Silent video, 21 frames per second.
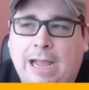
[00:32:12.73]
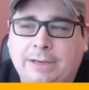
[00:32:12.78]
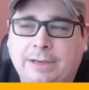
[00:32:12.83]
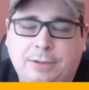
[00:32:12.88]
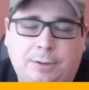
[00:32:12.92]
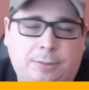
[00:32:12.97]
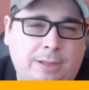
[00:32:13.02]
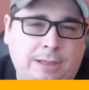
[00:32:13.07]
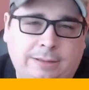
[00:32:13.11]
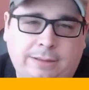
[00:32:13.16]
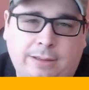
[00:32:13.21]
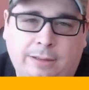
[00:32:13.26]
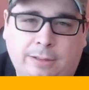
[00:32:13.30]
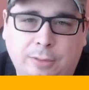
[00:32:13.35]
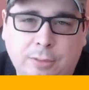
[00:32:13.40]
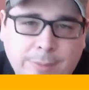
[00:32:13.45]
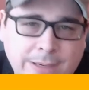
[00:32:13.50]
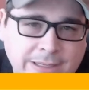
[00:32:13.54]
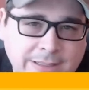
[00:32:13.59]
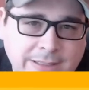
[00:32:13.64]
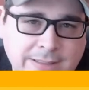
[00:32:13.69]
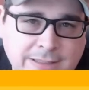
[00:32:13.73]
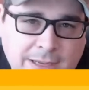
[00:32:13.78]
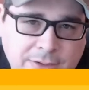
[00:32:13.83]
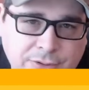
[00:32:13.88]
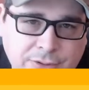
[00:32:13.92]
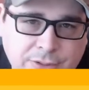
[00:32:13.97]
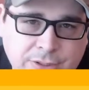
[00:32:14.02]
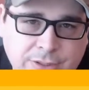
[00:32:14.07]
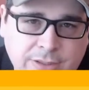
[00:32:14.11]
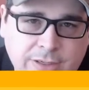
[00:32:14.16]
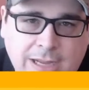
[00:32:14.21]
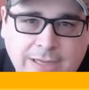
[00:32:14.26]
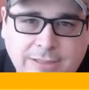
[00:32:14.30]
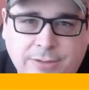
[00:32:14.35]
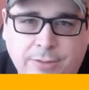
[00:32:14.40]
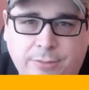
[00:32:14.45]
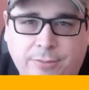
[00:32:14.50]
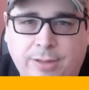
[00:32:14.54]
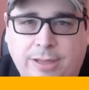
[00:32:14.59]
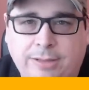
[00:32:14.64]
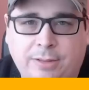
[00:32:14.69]
I don't like the Luminous engine. I
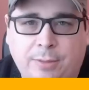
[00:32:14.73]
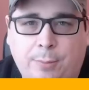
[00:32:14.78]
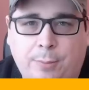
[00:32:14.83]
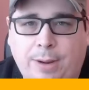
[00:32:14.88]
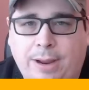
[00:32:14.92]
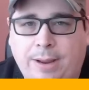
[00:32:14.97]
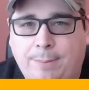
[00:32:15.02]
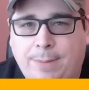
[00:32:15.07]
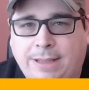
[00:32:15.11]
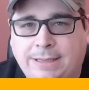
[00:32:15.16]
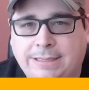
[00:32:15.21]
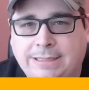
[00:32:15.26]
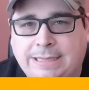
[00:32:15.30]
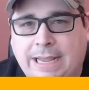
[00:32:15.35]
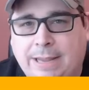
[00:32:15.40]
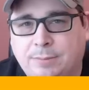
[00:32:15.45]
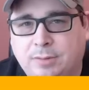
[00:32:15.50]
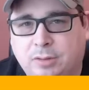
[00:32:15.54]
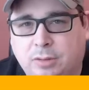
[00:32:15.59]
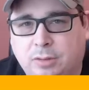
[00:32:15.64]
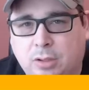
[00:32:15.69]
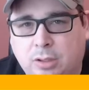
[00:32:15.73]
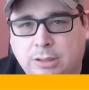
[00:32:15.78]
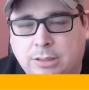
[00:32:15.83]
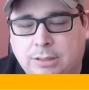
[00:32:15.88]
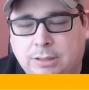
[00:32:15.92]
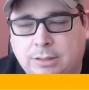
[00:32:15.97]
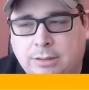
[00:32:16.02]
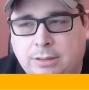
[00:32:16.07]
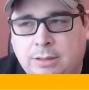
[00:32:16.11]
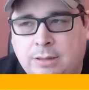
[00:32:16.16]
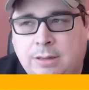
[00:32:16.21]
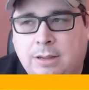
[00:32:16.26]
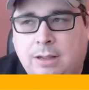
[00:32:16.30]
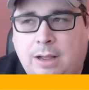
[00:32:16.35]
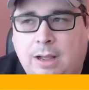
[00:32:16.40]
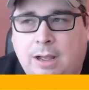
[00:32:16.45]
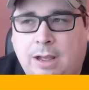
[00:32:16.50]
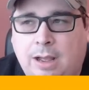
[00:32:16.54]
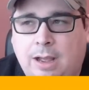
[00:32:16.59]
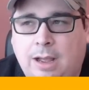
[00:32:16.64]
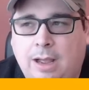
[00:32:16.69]
don't like the way it makes games look.
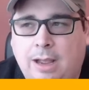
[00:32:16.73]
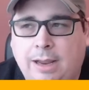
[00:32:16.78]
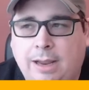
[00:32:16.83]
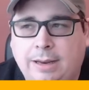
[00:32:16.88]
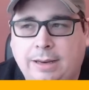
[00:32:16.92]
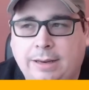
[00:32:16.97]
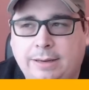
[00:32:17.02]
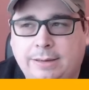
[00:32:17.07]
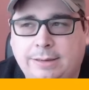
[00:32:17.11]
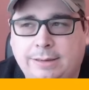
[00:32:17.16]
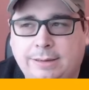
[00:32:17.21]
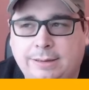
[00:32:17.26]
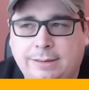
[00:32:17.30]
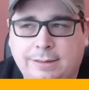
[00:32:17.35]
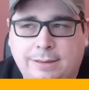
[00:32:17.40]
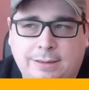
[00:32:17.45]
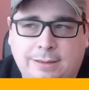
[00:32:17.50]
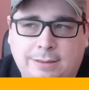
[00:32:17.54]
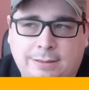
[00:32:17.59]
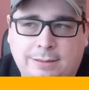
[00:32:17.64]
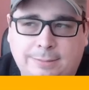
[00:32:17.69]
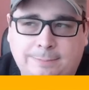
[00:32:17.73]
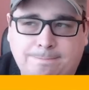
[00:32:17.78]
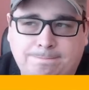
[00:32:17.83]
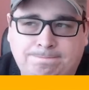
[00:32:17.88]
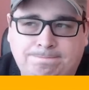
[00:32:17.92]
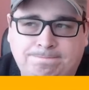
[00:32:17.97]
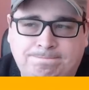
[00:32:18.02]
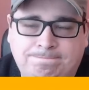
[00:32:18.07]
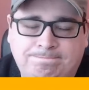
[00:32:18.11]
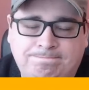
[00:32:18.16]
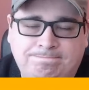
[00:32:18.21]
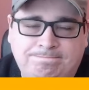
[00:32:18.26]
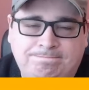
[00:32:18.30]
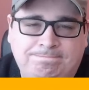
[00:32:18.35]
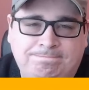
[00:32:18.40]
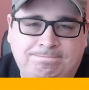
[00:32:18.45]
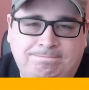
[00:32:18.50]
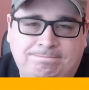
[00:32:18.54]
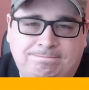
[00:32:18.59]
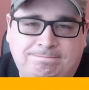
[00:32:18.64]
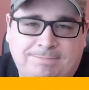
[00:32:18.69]
I um,
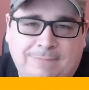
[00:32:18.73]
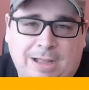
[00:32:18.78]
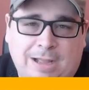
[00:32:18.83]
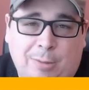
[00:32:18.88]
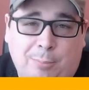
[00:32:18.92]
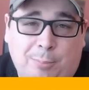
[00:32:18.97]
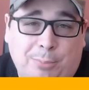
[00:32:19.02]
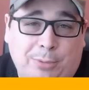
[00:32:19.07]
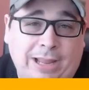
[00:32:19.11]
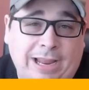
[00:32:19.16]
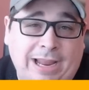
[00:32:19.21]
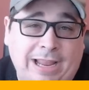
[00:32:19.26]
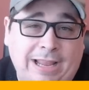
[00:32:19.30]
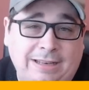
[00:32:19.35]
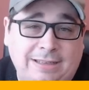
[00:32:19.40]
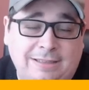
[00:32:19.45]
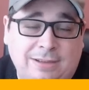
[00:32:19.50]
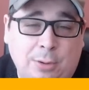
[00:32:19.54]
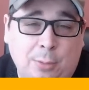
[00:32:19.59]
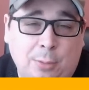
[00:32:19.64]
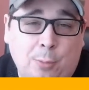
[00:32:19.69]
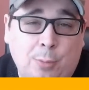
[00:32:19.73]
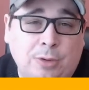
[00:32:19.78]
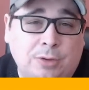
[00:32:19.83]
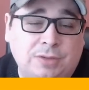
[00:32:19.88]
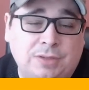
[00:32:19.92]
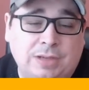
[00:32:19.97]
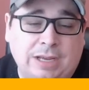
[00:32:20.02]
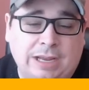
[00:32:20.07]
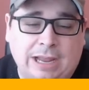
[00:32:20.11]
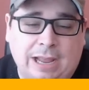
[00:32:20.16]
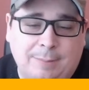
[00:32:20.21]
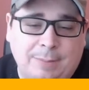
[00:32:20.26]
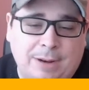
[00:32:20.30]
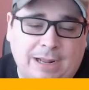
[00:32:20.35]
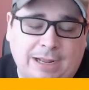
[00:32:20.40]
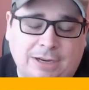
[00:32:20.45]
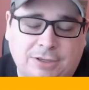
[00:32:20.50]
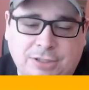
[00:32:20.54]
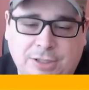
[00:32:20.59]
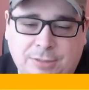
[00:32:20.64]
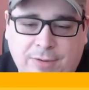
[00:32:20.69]
I'll play it. We'll see. I'm
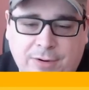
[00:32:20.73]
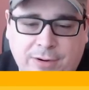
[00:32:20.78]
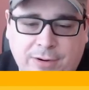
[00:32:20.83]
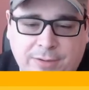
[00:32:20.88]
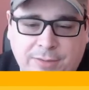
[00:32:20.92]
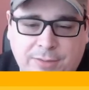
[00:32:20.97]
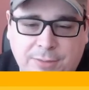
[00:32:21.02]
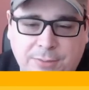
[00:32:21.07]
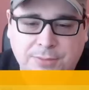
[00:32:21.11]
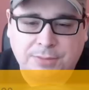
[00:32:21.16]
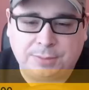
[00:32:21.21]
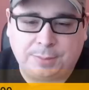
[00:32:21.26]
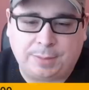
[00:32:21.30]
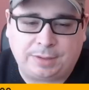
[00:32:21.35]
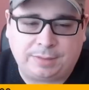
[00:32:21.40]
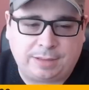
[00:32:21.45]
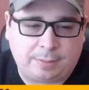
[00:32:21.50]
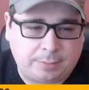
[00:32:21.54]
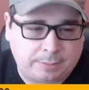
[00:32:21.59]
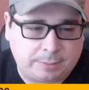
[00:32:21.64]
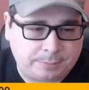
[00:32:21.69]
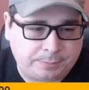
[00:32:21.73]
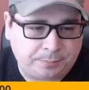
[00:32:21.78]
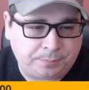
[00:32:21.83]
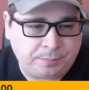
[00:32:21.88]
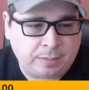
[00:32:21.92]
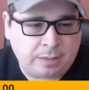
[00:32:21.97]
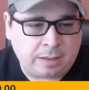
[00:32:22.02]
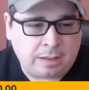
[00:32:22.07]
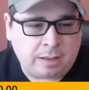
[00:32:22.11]
not actually very enthused about that one.